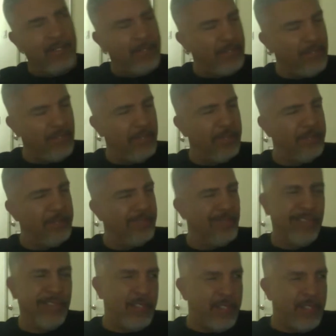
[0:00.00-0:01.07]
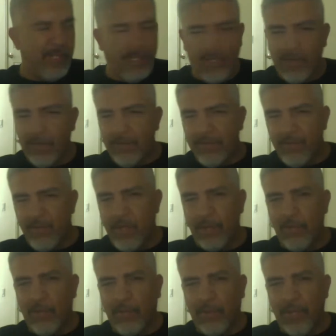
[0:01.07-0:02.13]
So, you
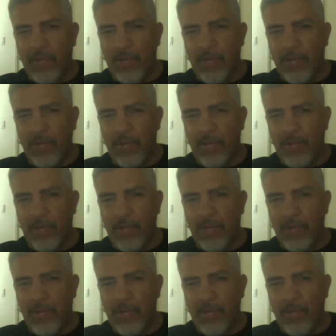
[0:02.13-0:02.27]
have to pull